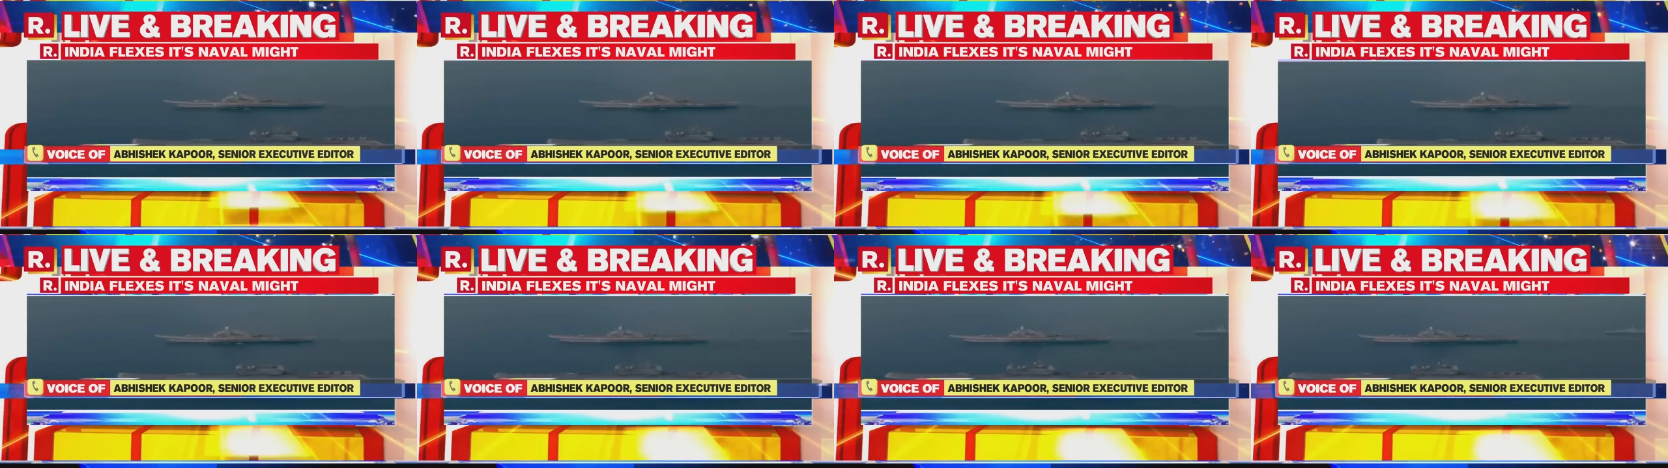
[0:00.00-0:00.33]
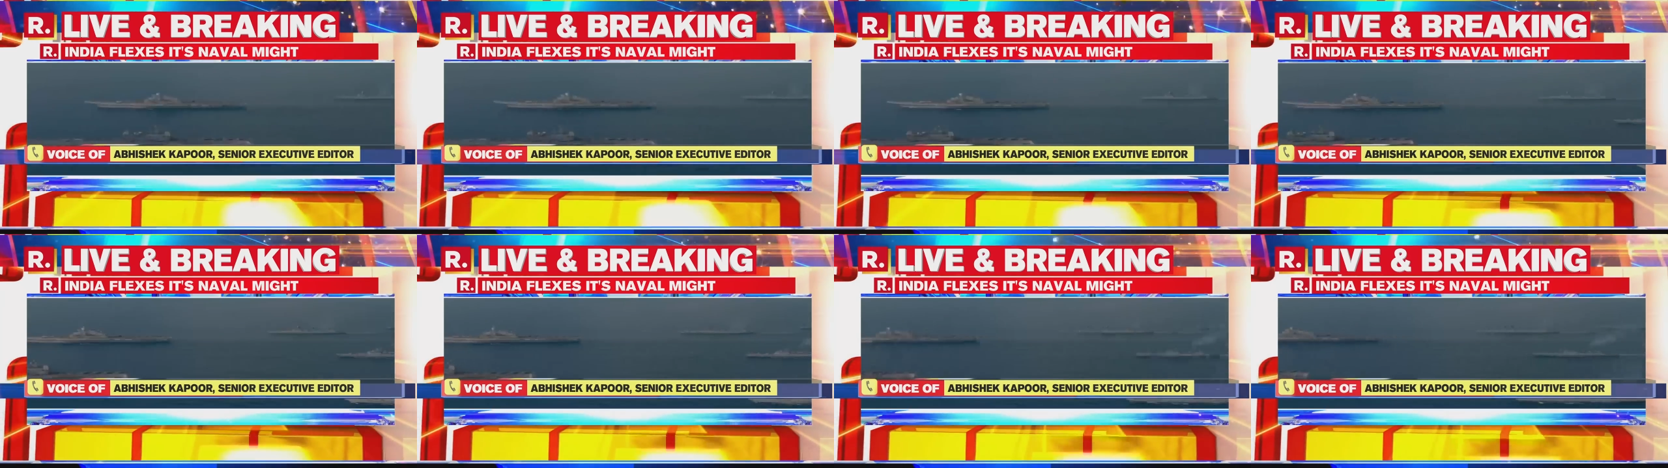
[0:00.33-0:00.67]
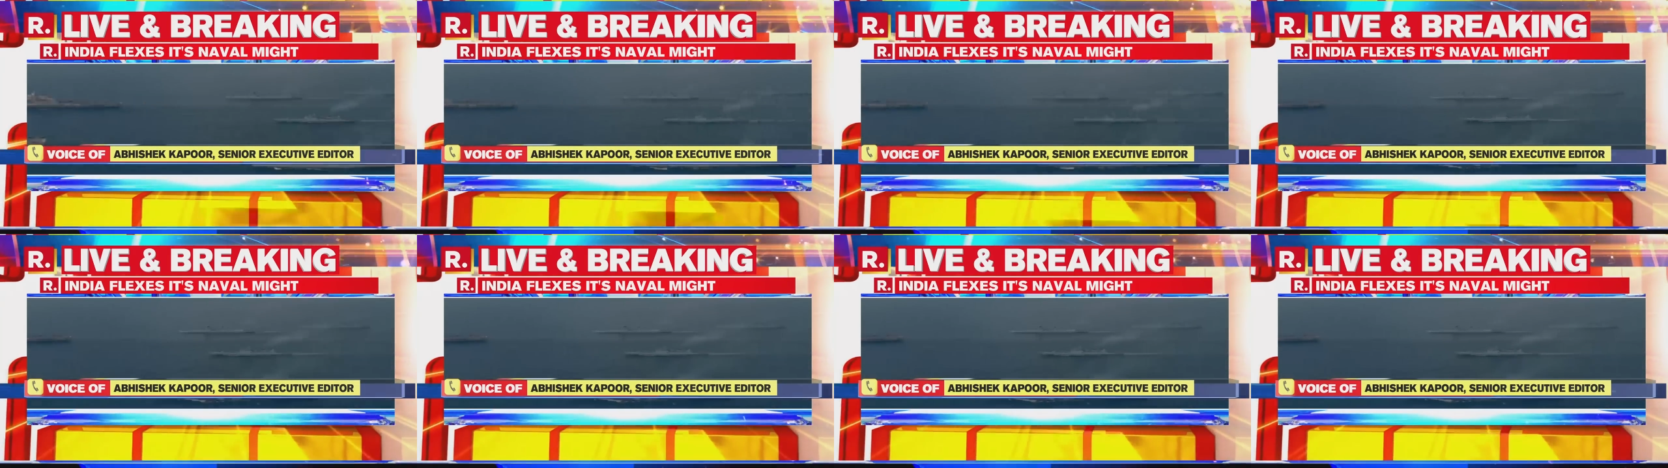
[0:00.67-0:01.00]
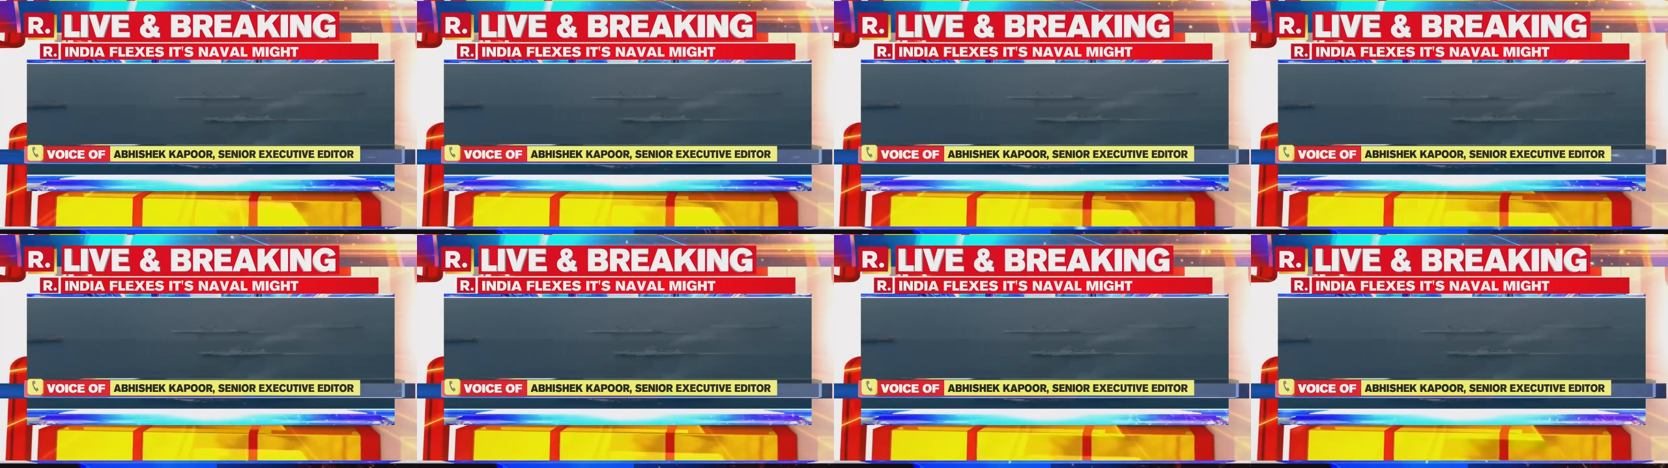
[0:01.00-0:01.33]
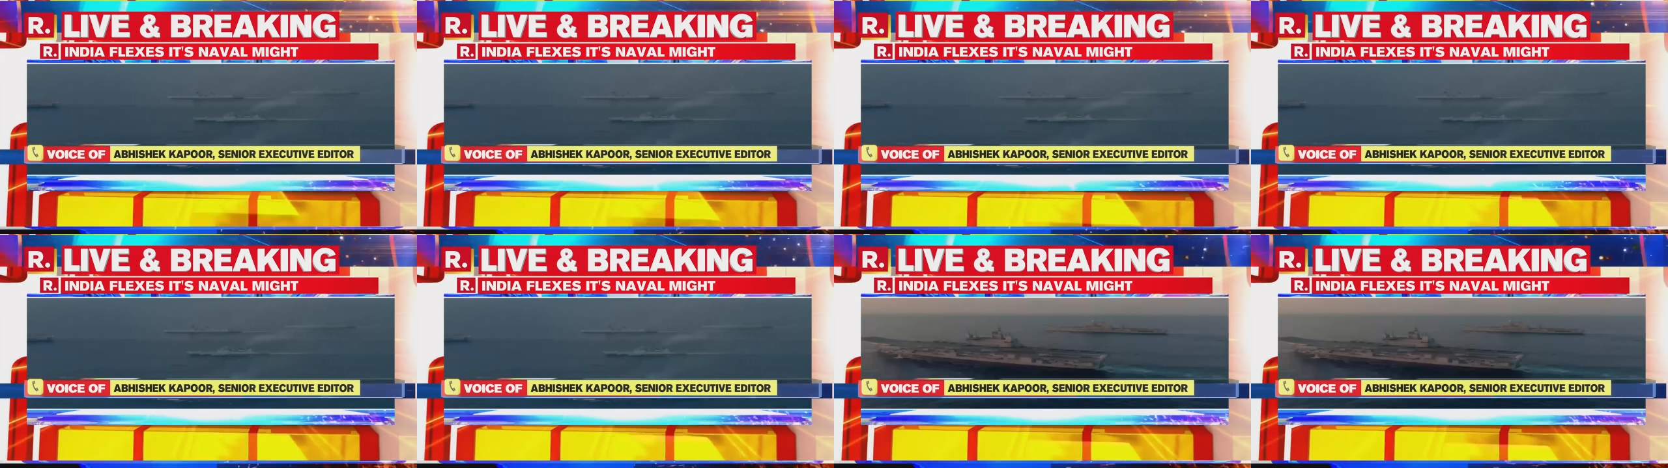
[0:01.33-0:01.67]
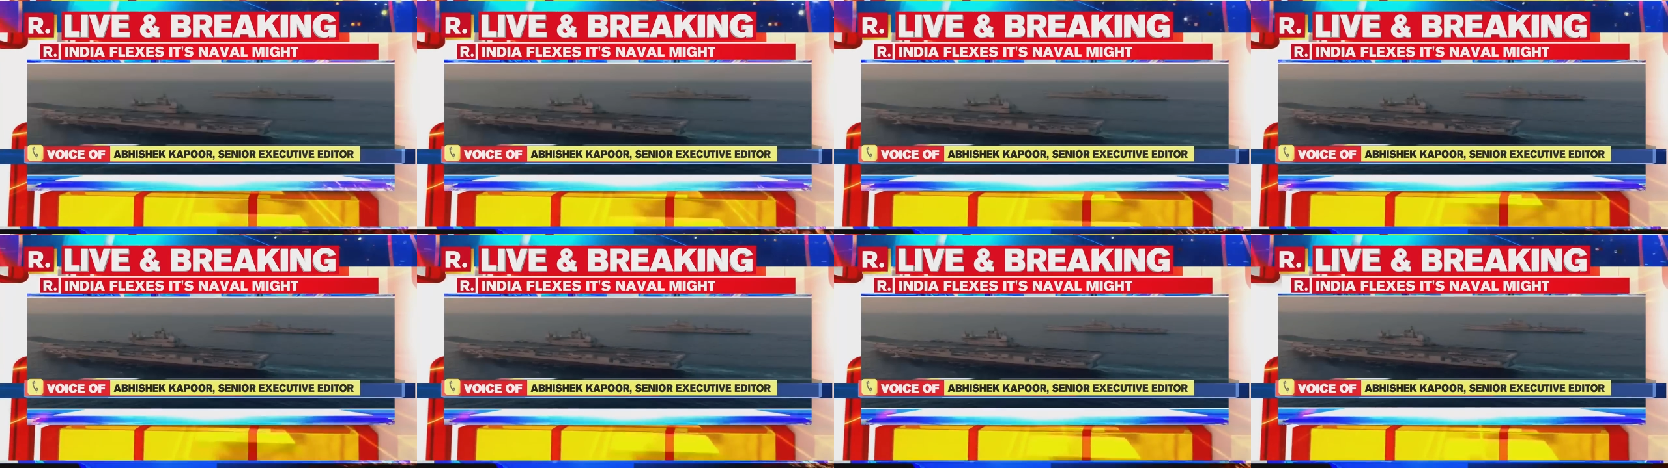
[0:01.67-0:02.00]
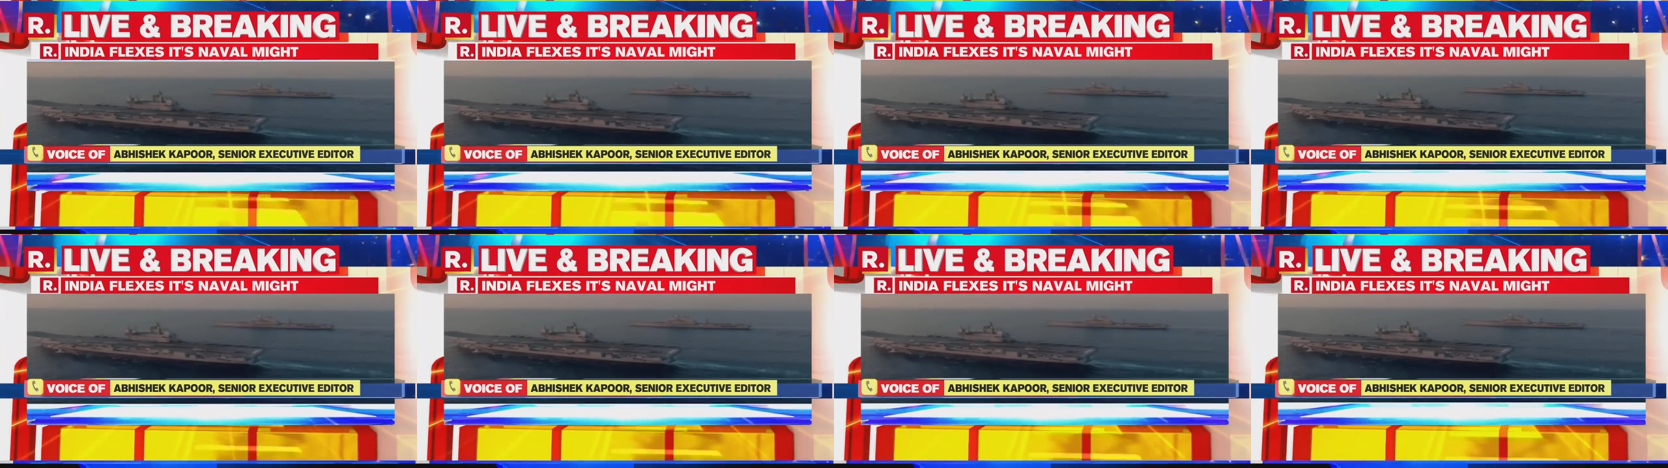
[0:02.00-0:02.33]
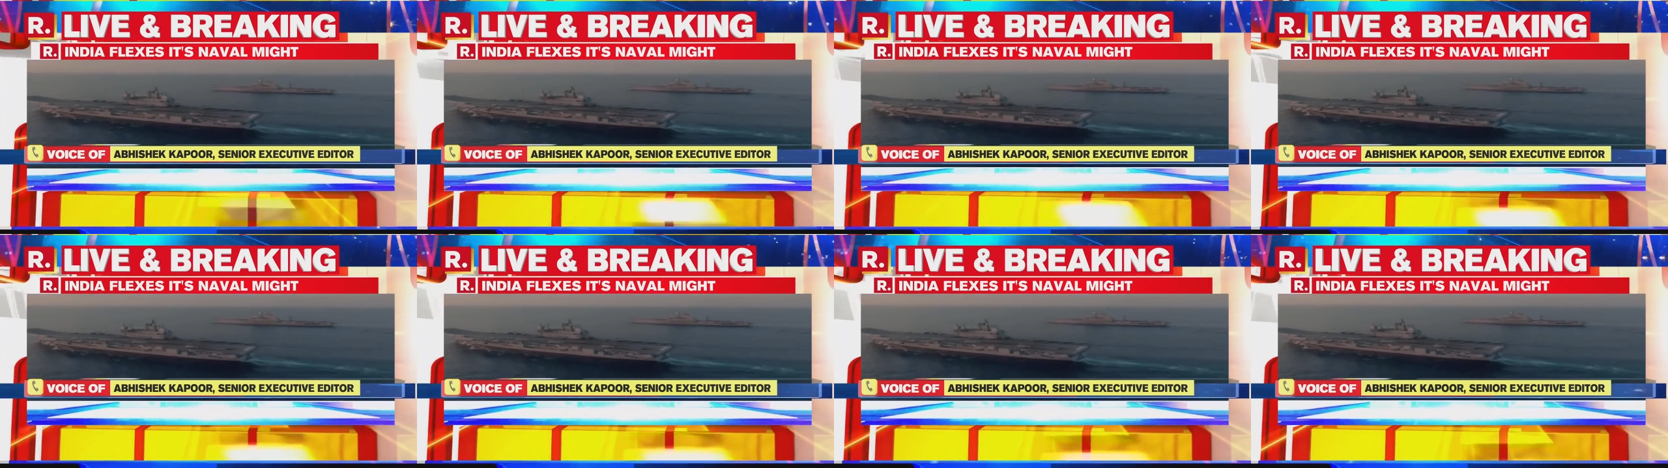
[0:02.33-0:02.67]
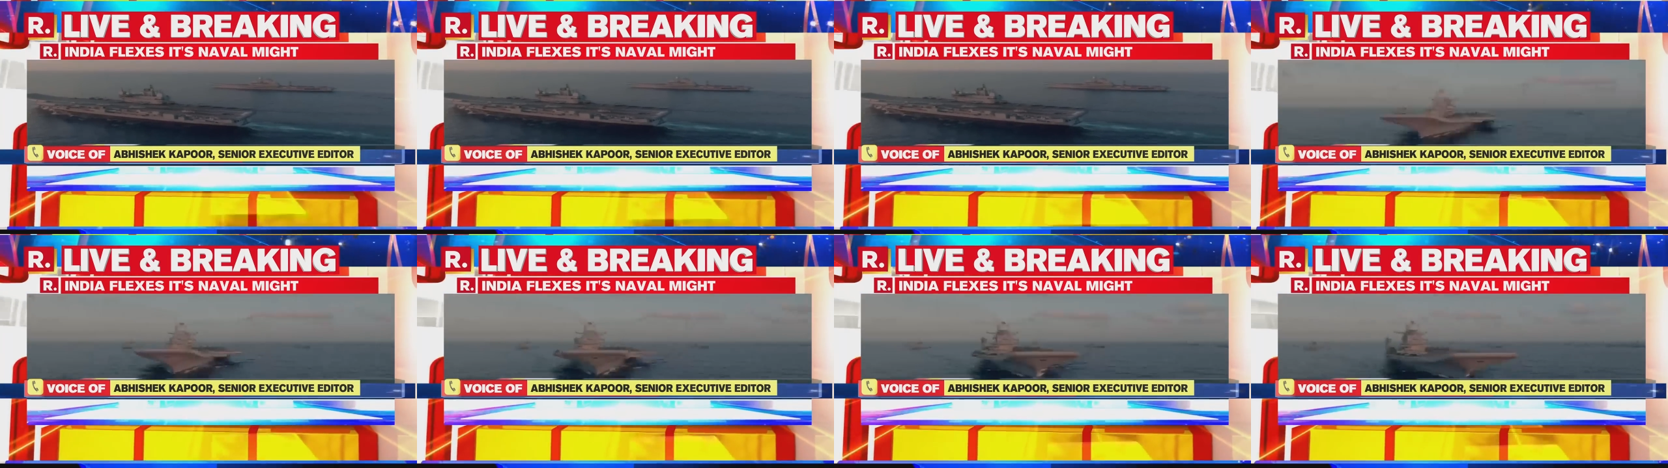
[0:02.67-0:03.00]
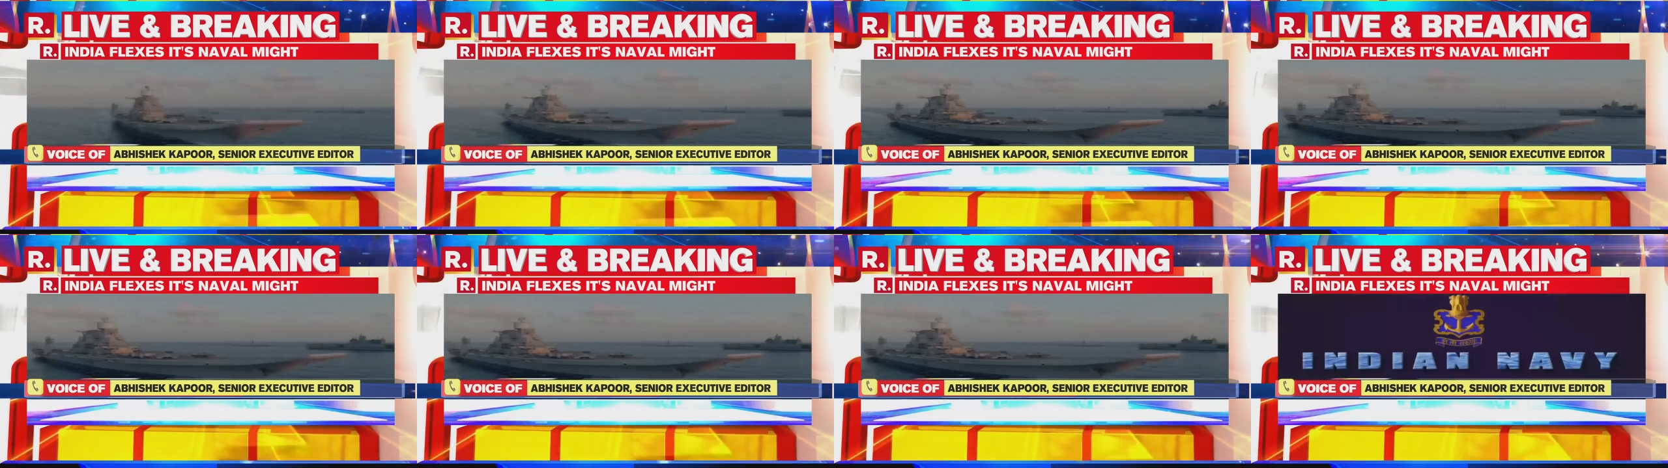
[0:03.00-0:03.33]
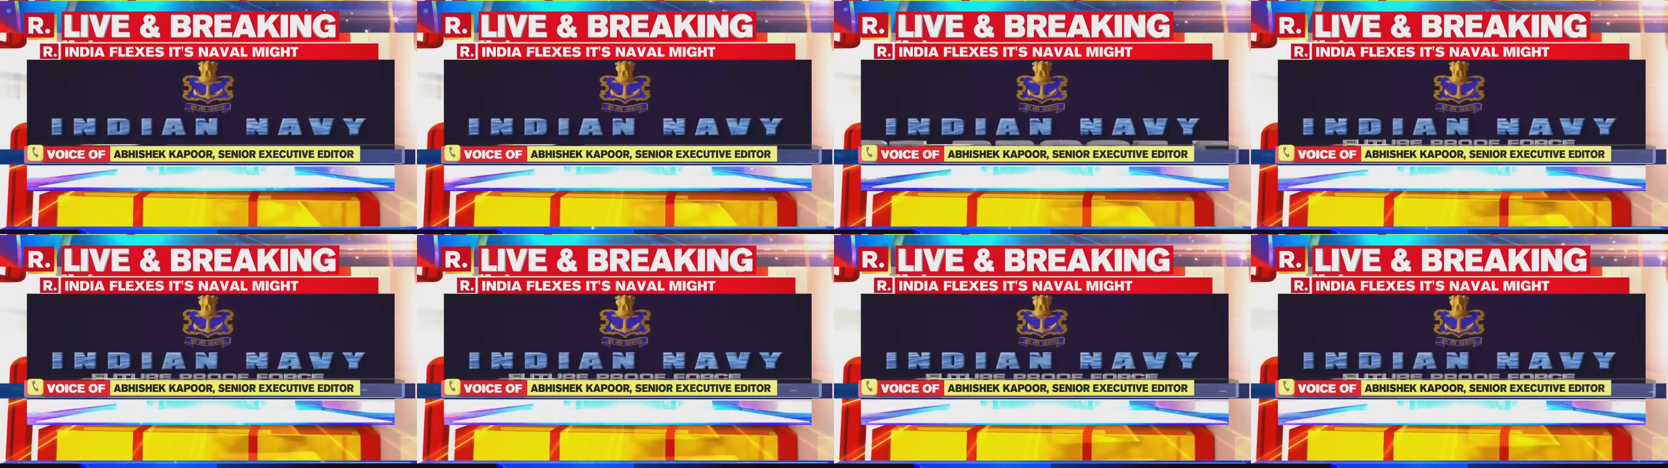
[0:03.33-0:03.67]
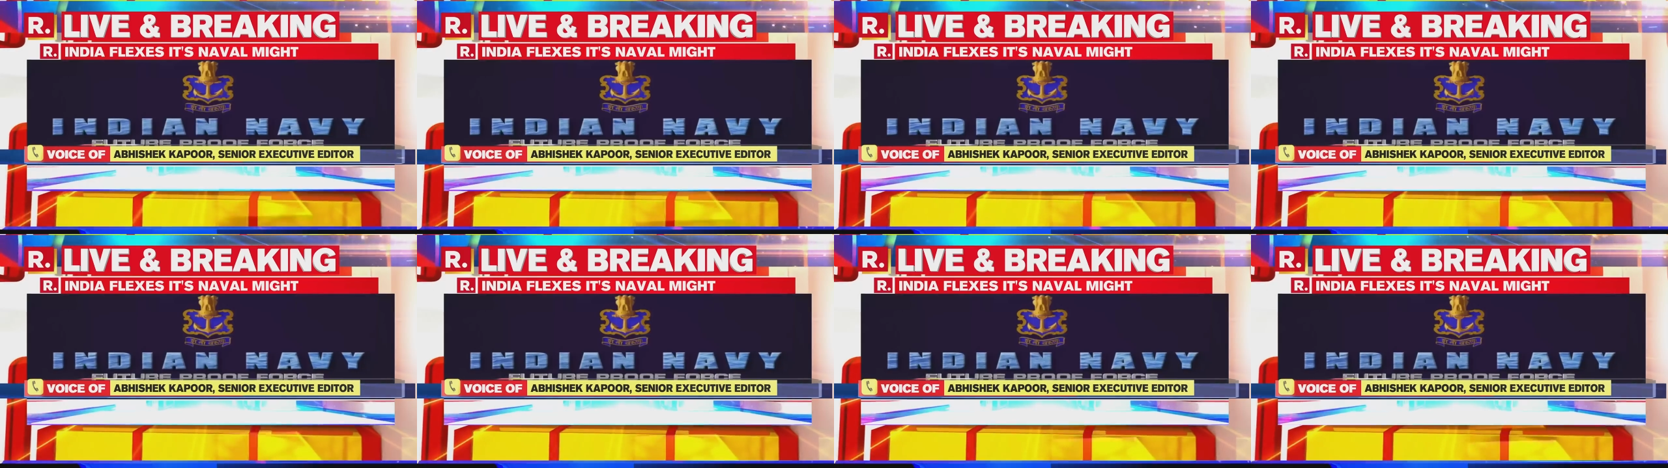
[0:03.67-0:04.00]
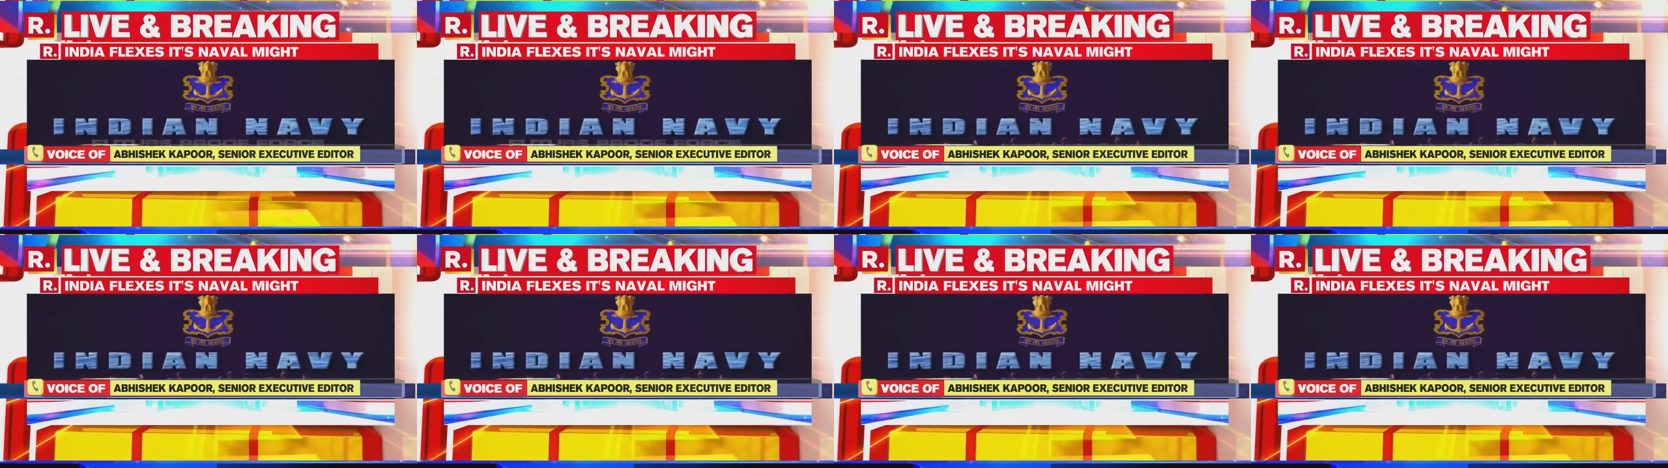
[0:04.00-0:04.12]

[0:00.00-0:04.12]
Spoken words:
[unreadable: no face in view]